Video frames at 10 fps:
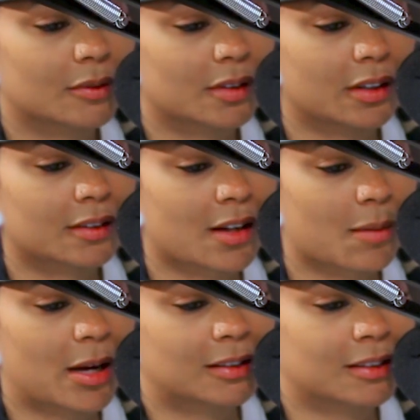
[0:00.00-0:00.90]
So let's talk
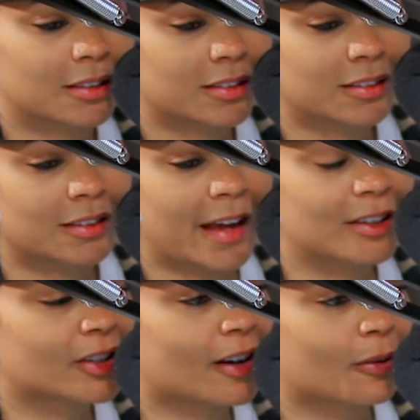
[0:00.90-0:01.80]
about the
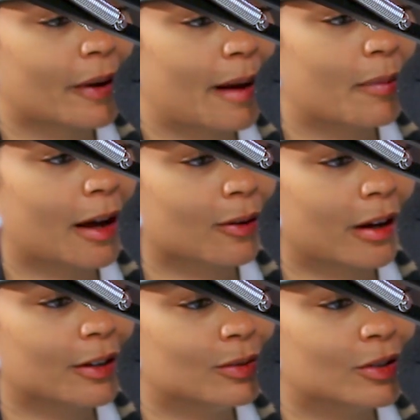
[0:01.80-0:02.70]
H-Town rap battle,
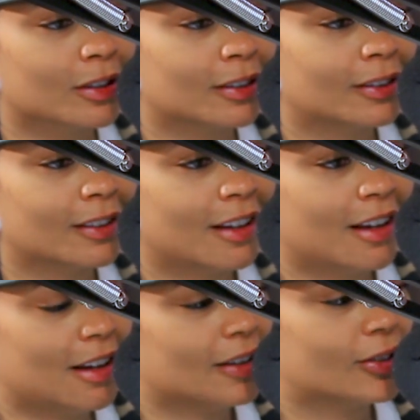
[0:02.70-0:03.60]
how you just
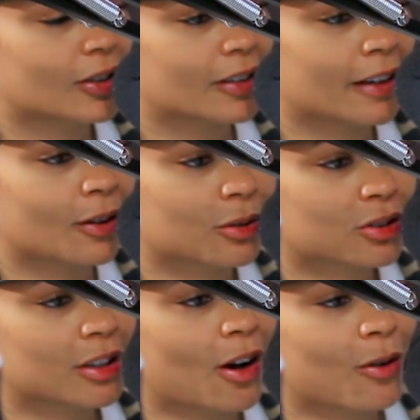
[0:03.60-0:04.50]
took that whole
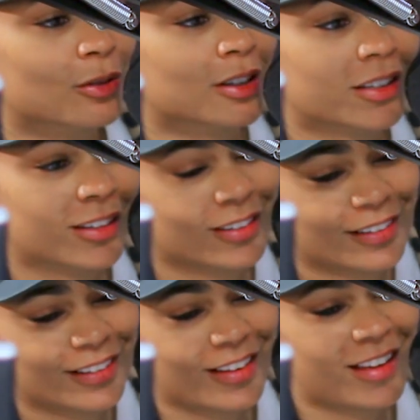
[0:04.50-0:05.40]
shit over.
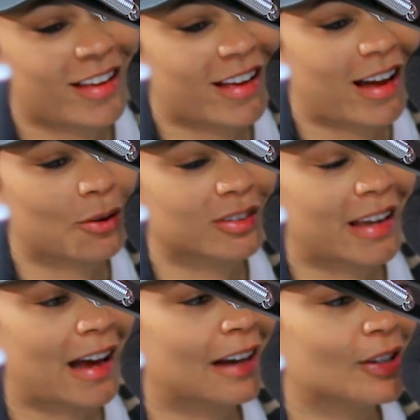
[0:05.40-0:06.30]
How was
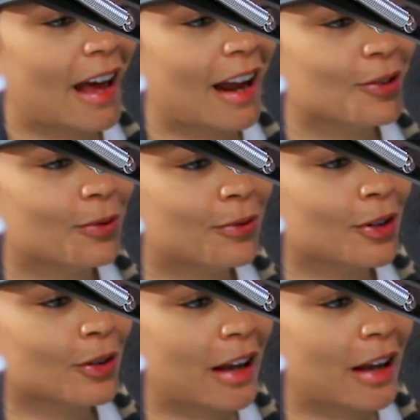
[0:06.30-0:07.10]
that? How do you feel?